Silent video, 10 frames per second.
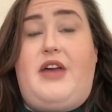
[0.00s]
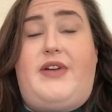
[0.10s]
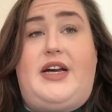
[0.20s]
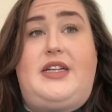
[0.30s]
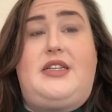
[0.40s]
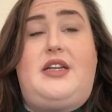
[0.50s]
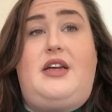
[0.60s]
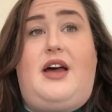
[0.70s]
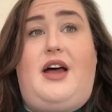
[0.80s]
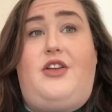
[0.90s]
of us,
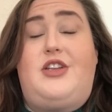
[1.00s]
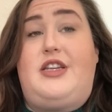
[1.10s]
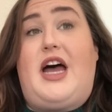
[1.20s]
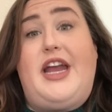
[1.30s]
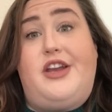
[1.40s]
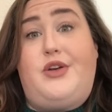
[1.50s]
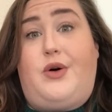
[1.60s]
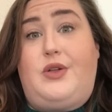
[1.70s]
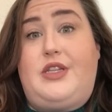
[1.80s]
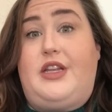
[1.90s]
there's 9
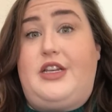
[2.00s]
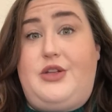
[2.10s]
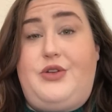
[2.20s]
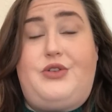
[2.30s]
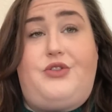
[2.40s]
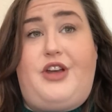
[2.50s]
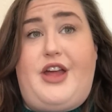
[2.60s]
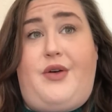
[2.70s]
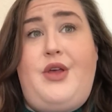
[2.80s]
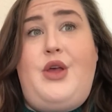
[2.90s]
adults and then 2 children
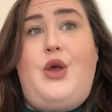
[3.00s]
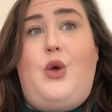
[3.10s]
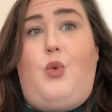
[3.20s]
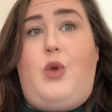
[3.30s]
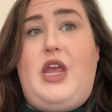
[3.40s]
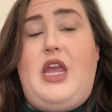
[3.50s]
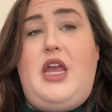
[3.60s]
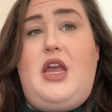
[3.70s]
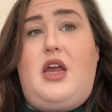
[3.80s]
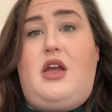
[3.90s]
now,
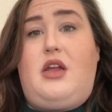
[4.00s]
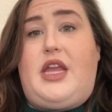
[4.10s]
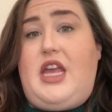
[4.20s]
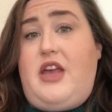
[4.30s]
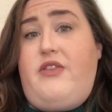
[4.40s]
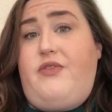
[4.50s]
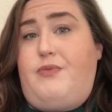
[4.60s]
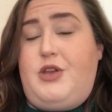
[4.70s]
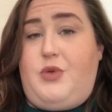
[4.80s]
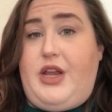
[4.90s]
we give
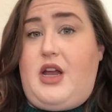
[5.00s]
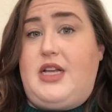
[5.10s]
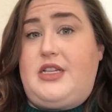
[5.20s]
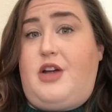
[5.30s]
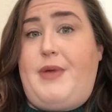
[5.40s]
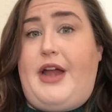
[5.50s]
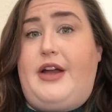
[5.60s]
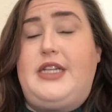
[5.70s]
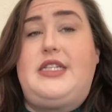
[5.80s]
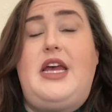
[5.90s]
between us and our
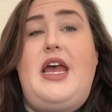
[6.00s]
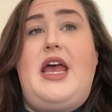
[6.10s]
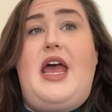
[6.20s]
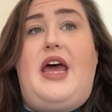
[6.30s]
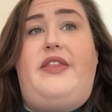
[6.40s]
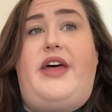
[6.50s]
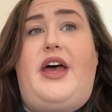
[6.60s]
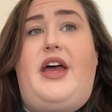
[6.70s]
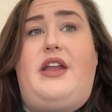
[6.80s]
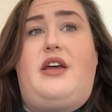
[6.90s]
parents, and
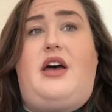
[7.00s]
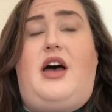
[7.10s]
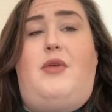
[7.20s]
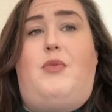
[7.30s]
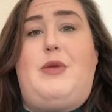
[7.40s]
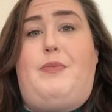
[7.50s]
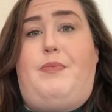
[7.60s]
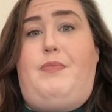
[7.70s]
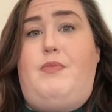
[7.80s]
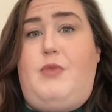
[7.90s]
then
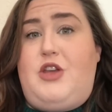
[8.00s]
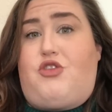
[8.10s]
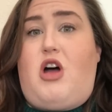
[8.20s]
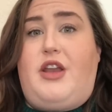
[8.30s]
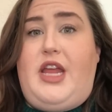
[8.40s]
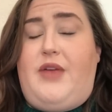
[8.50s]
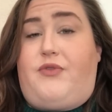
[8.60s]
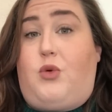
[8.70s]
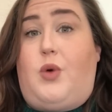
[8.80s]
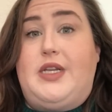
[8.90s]
we draw a name
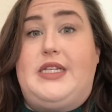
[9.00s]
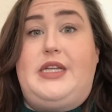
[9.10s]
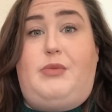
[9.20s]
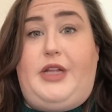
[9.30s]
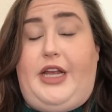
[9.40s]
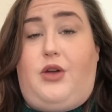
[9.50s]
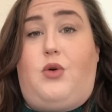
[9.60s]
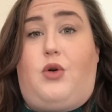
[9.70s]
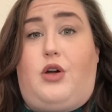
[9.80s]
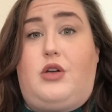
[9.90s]
for one sibling
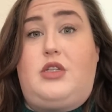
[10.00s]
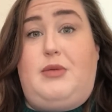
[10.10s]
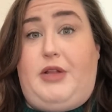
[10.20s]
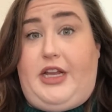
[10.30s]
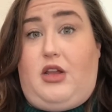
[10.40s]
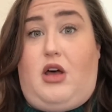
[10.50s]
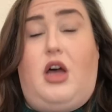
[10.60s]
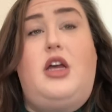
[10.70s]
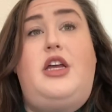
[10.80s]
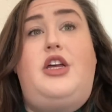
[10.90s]
or sibling-in-law